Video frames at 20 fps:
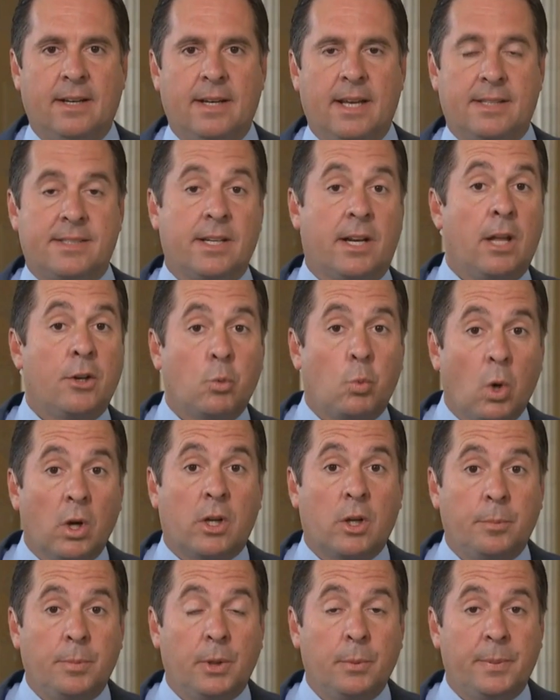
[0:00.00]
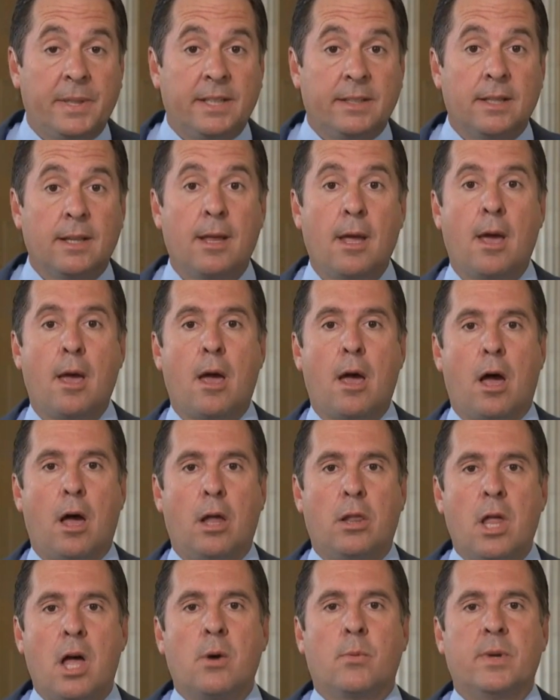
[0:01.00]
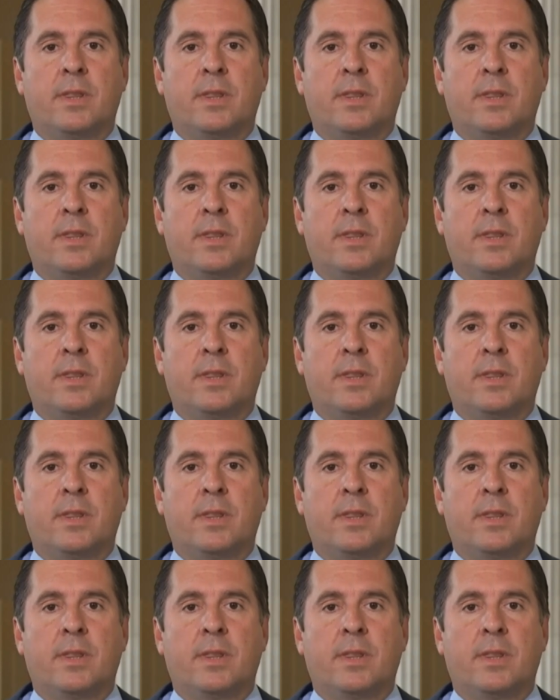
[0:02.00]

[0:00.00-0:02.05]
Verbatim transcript: it's an unworkable bill, along